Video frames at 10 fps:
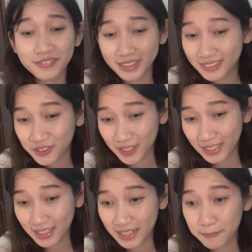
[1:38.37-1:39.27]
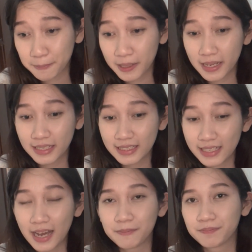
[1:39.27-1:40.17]
frustrated. But
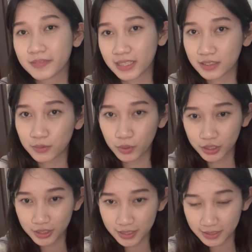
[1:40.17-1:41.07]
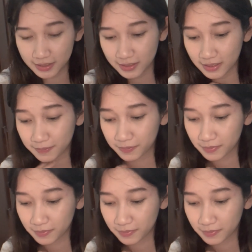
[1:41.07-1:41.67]
yeah, let's watch this.